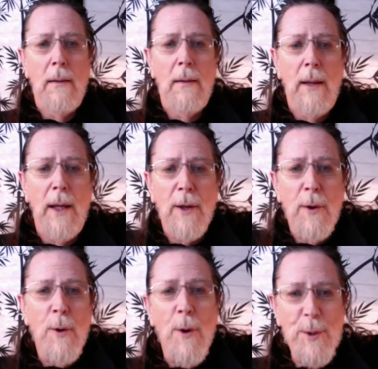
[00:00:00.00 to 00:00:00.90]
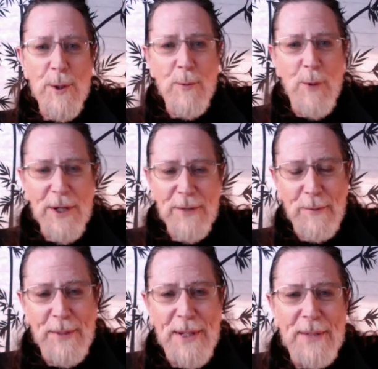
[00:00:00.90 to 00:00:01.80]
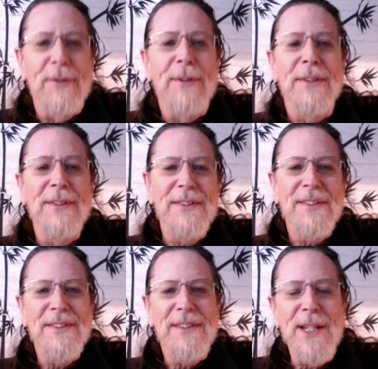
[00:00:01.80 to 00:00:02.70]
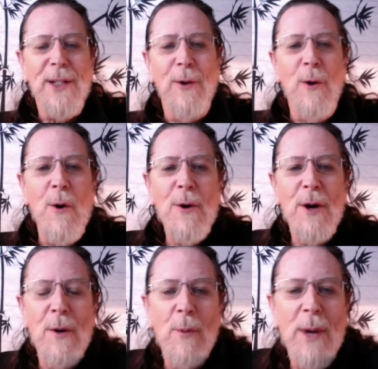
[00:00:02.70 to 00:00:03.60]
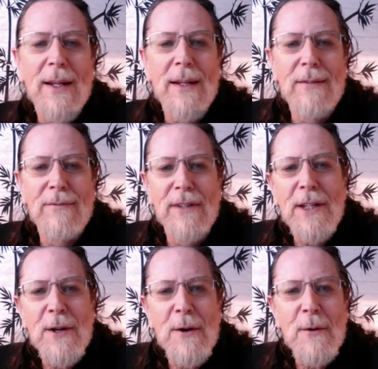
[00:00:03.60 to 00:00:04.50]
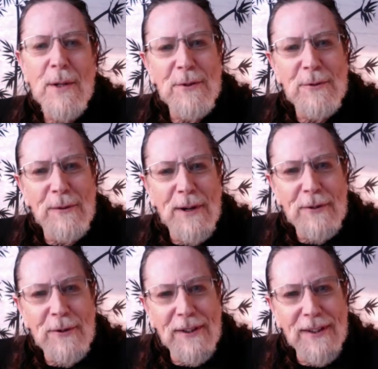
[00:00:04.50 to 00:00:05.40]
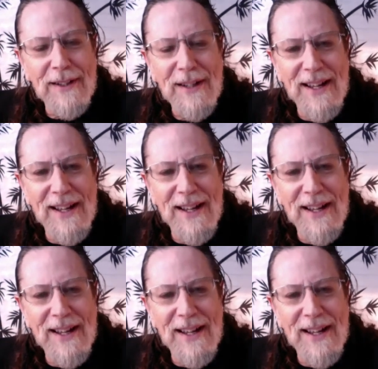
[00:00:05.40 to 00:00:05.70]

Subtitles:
Hello, oh you wonderful people. This is the long-awaited video instruction,